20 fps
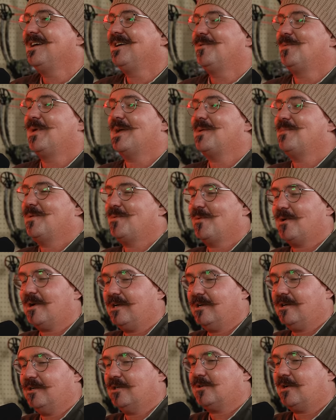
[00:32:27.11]
We can be
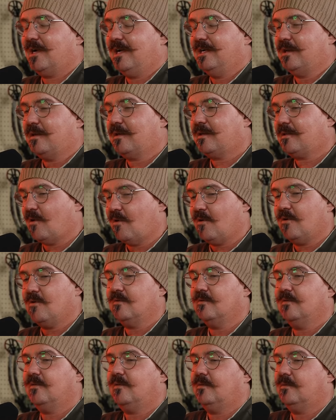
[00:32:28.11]
working on trying to
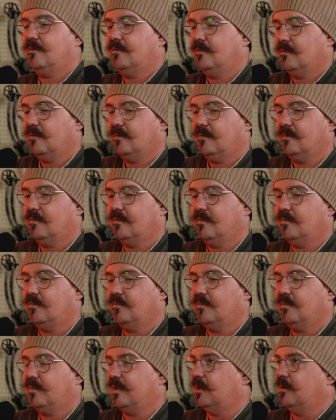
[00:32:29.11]
solve
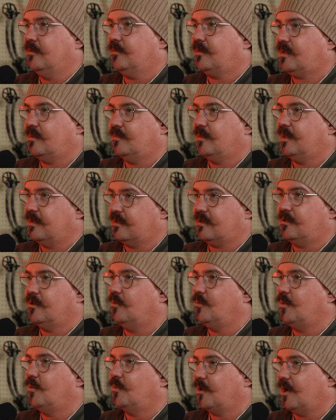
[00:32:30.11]
you know some of these
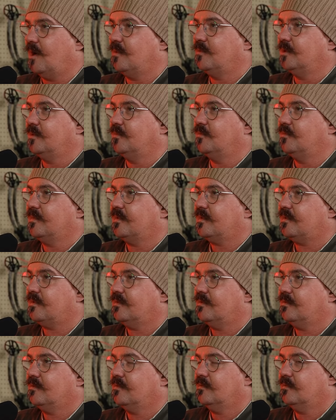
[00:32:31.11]
global problems
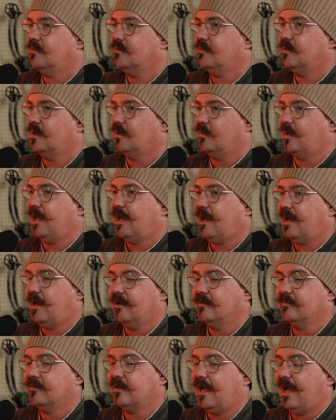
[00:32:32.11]
that we
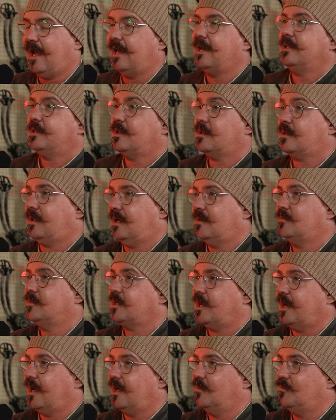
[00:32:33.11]
have. And at the same
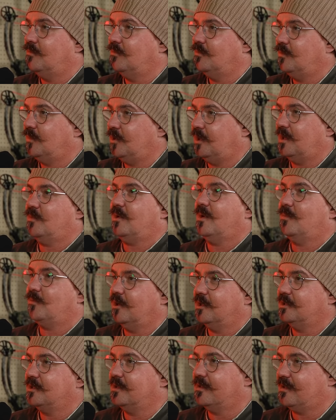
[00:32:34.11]
time, putting
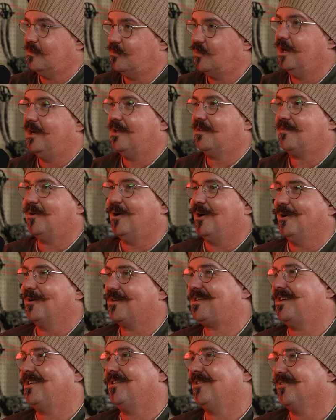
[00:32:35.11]
preparations in place for
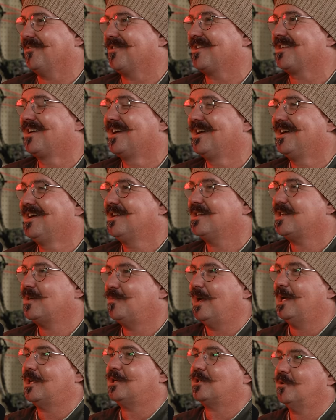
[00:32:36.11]
ourselves to
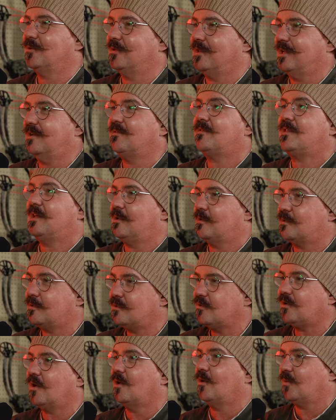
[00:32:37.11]
make sure that if things
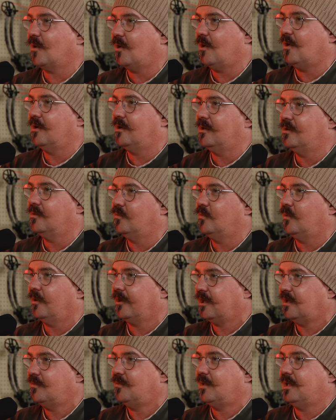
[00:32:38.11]
do go wrong, we're
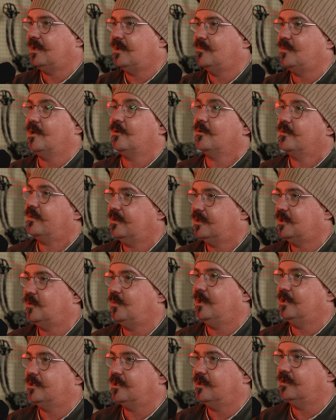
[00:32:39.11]
going to be in a better
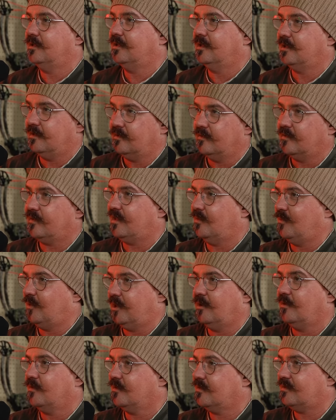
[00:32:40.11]
situation than someone
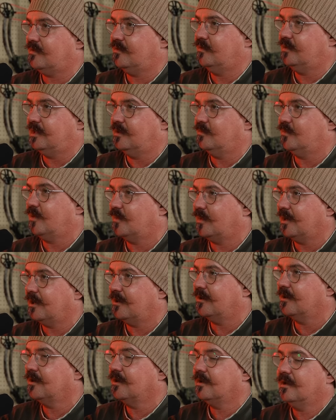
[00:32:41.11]
else who didn't
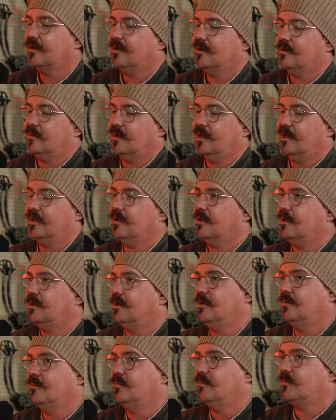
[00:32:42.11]
prepare. Yeah. Right.
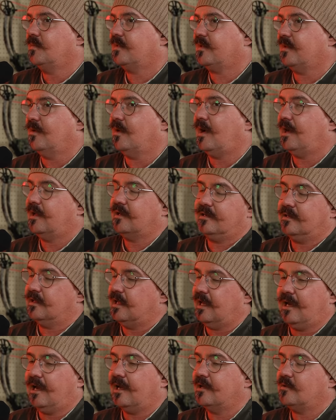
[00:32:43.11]
Um, so I,
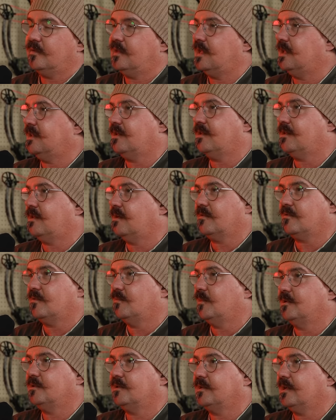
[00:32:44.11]
yeah, I don't think these things are
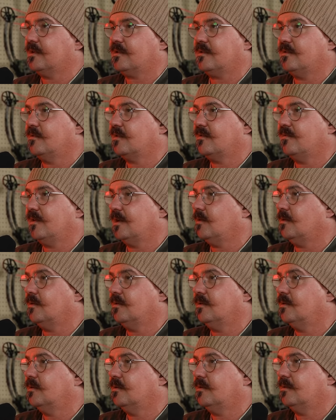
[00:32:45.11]
mutually exclusive at
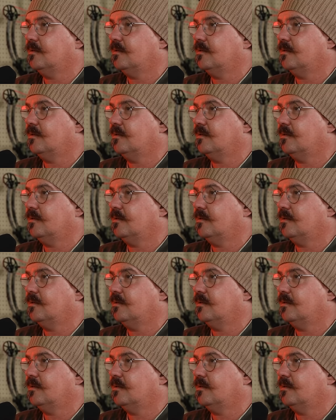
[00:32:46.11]
all.